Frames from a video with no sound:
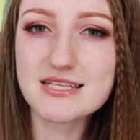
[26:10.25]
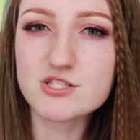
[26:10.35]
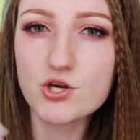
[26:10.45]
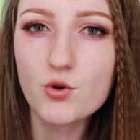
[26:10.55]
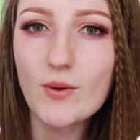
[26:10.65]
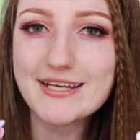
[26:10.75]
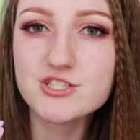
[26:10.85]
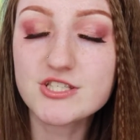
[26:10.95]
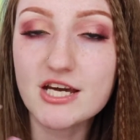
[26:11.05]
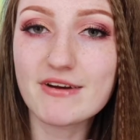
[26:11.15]
there's no way
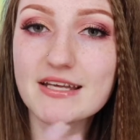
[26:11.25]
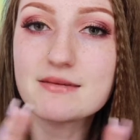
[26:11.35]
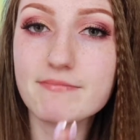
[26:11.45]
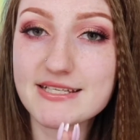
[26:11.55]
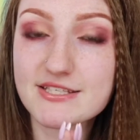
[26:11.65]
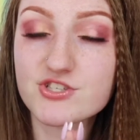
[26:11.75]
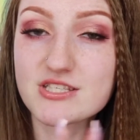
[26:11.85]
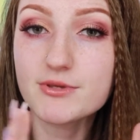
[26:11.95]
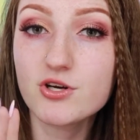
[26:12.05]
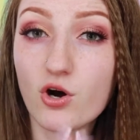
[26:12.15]
to directly message
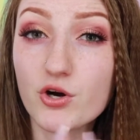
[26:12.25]
someone